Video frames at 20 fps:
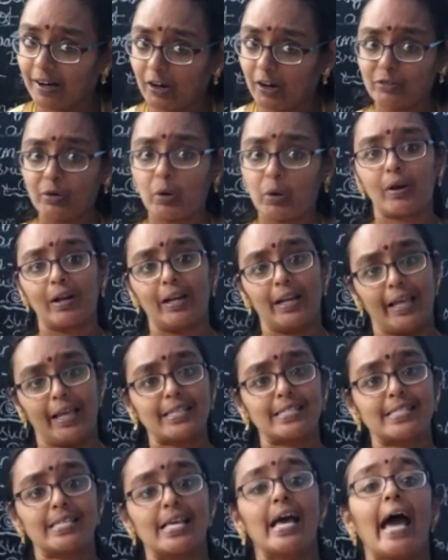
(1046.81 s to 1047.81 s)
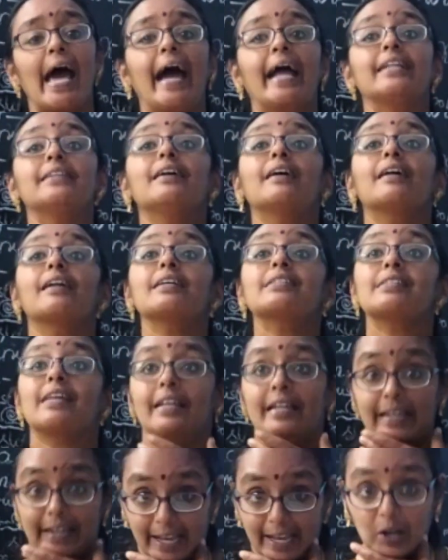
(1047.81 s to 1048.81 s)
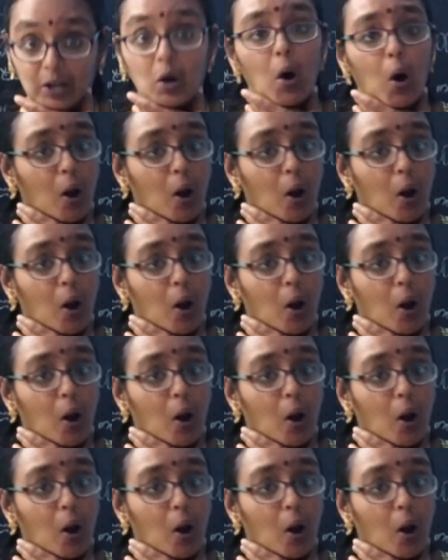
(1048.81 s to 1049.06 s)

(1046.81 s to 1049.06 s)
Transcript: four legs and there is a neck.